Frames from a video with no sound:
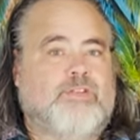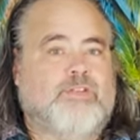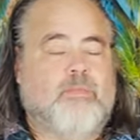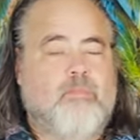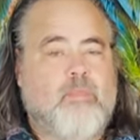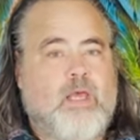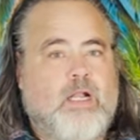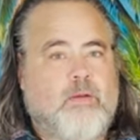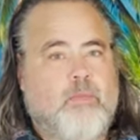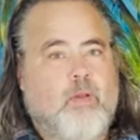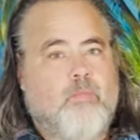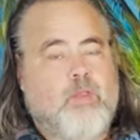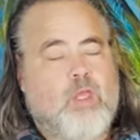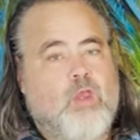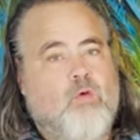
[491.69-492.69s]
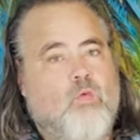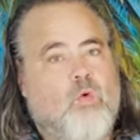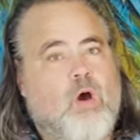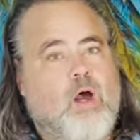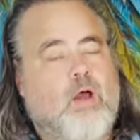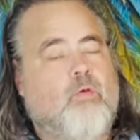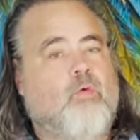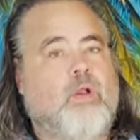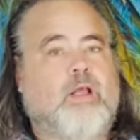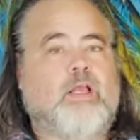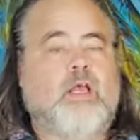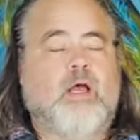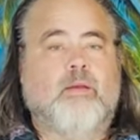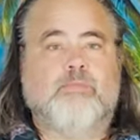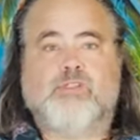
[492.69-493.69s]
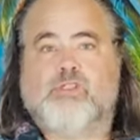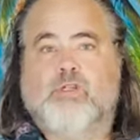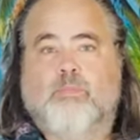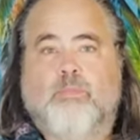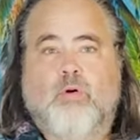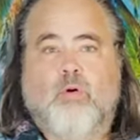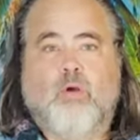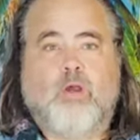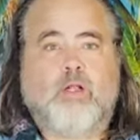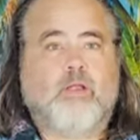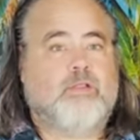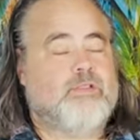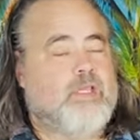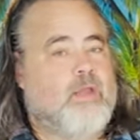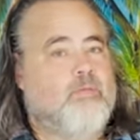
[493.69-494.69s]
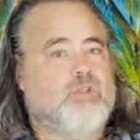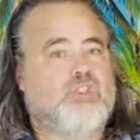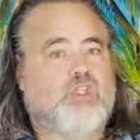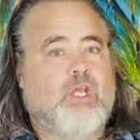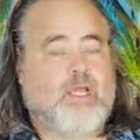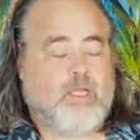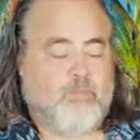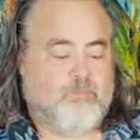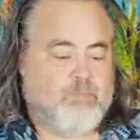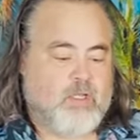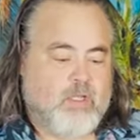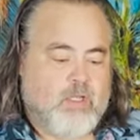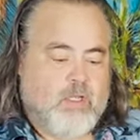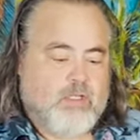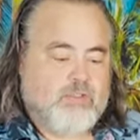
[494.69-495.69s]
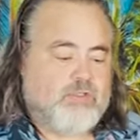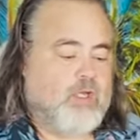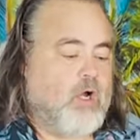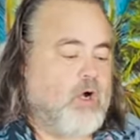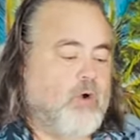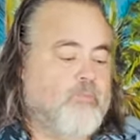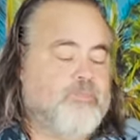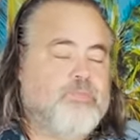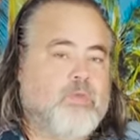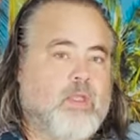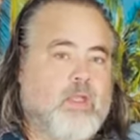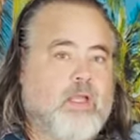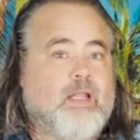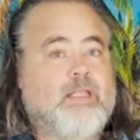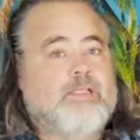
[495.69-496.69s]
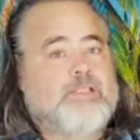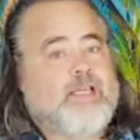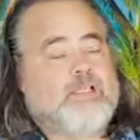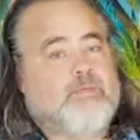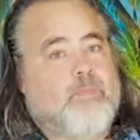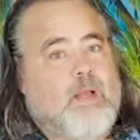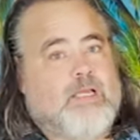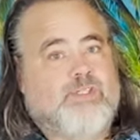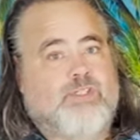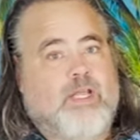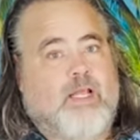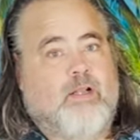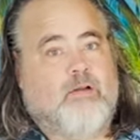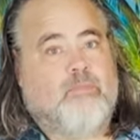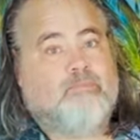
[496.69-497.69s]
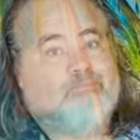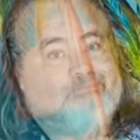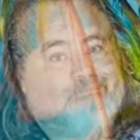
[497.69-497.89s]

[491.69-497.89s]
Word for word: is the minimum that you want when it comes to pork. Same with chicken. So at least that's my standard.